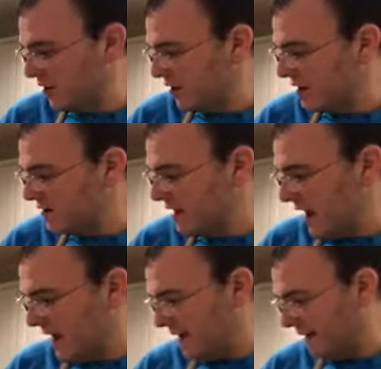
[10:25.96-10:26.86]
gonna
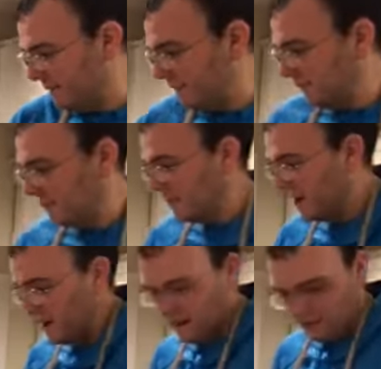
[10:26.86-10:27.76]
take,
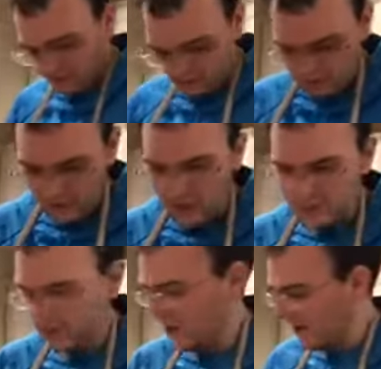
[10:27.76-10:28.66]

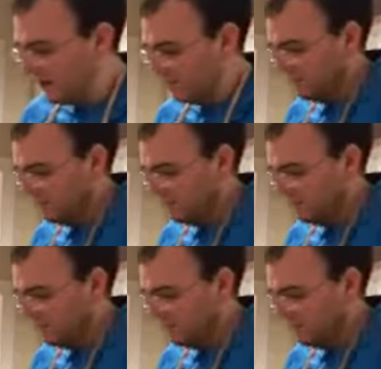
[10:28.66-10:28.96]
whoops, sorry.